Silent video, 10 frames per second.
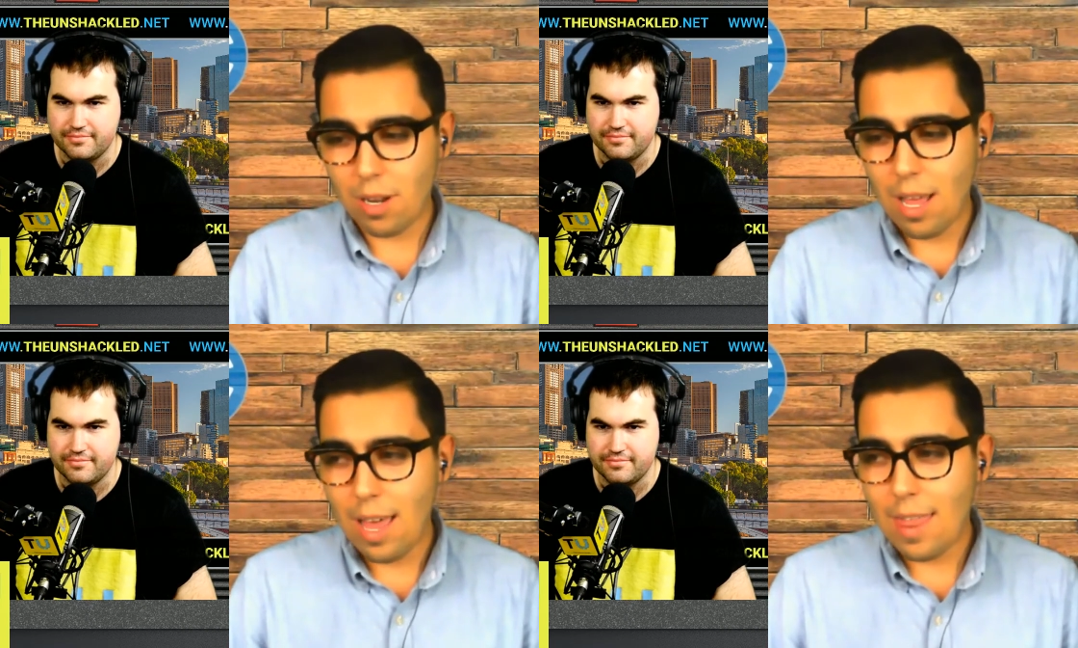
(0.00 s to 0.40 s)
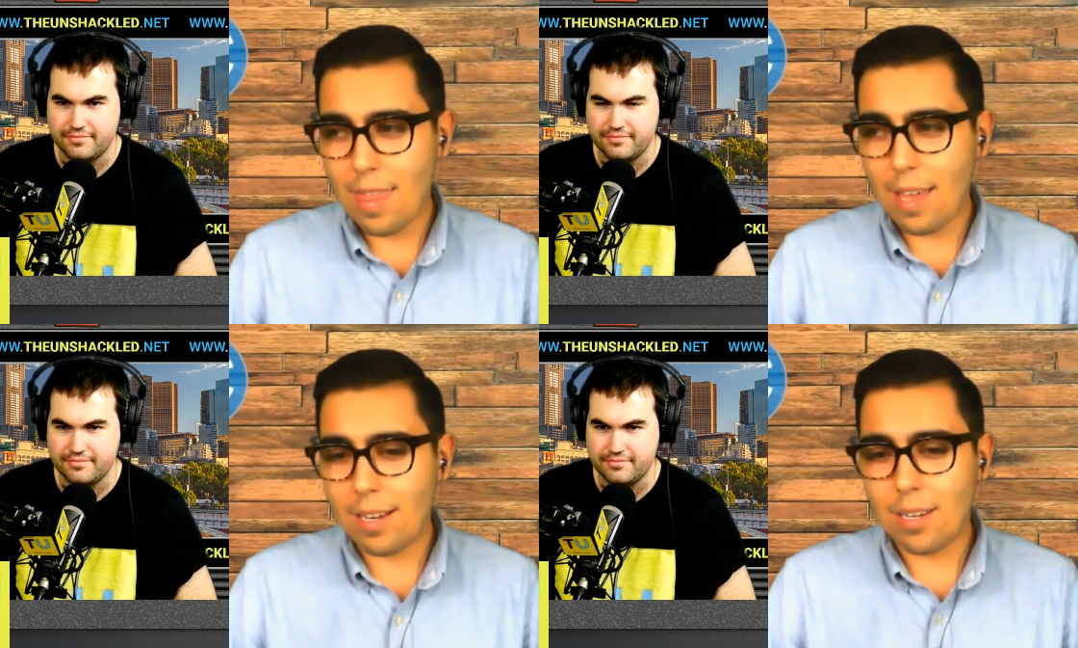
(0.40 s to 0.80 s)

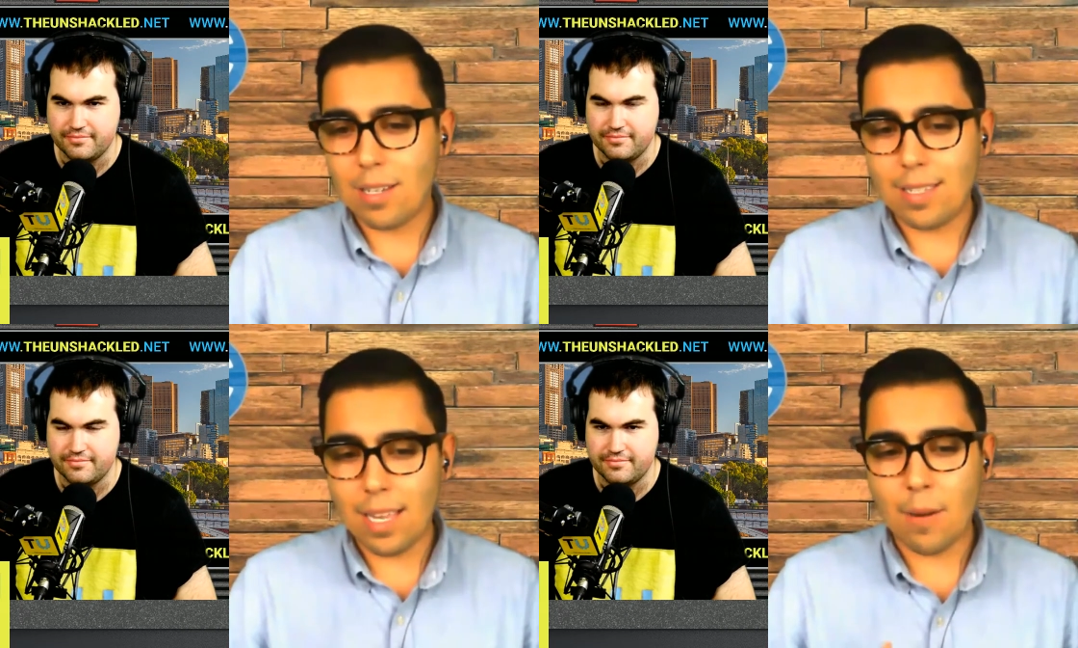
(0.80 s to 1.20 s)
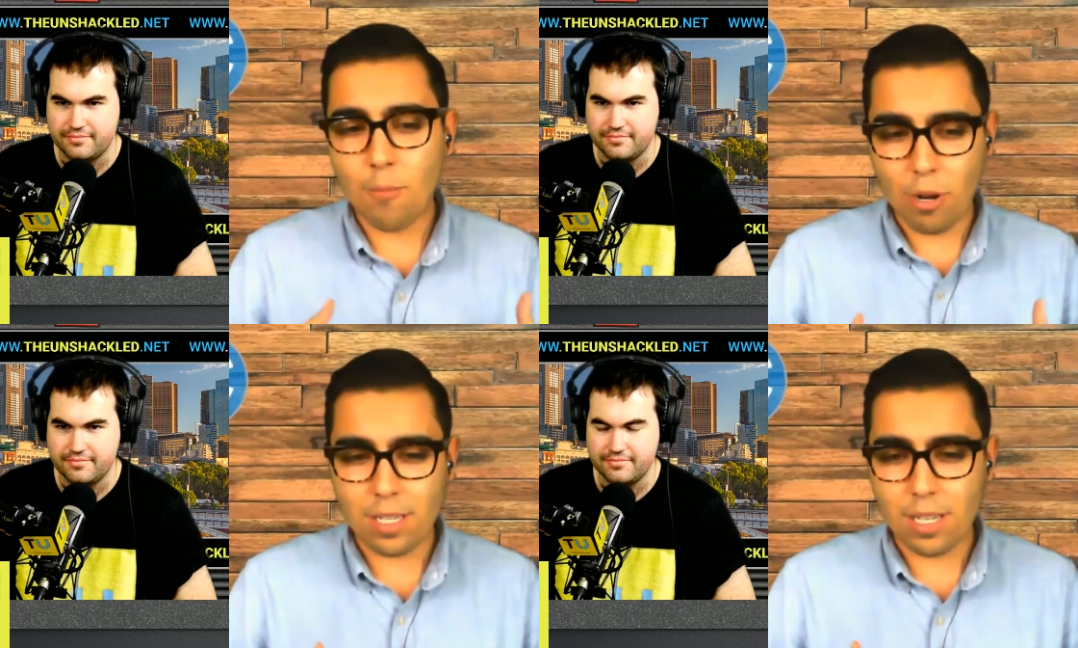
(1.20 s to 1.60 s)
Speaker 1: that sitting
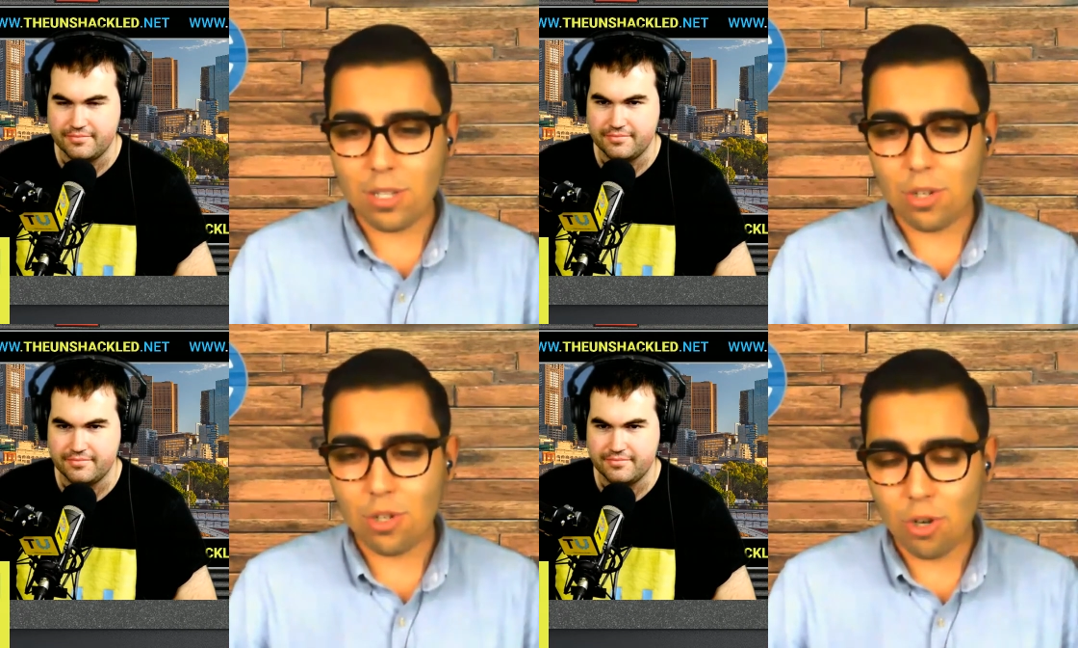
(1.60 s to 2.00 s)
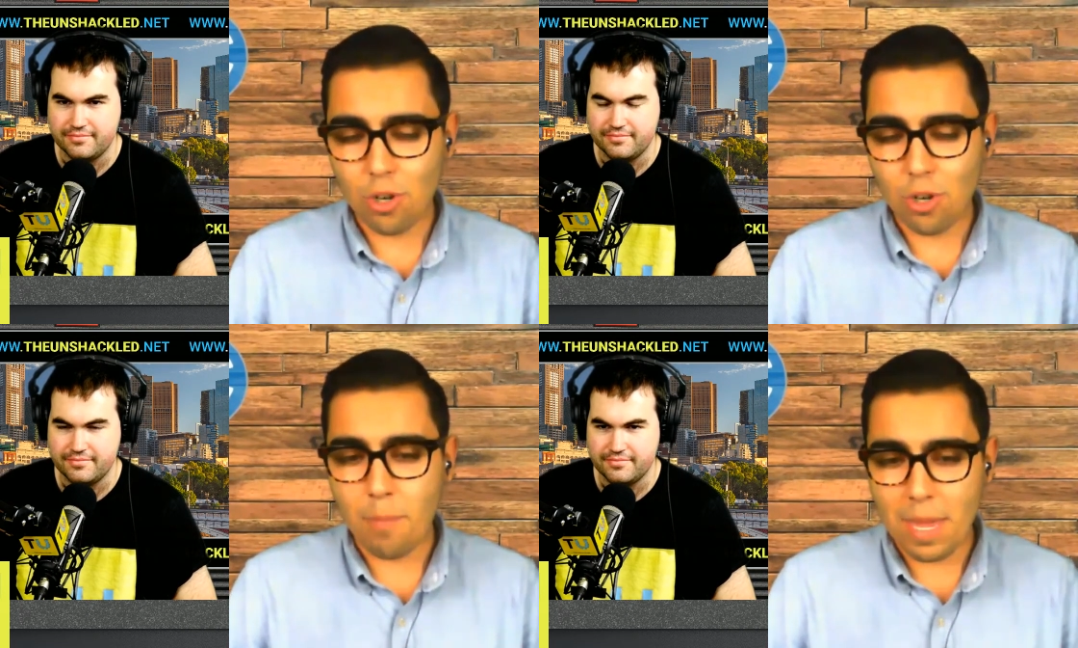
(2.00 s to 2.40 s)
presidents should not
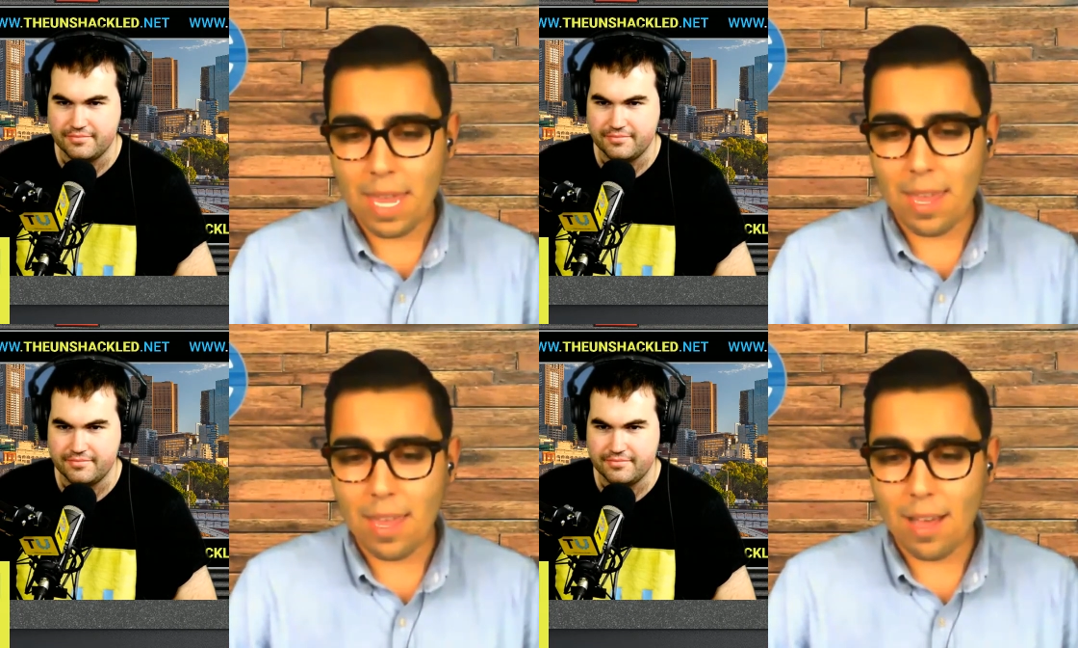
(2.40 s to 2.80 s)
be uh,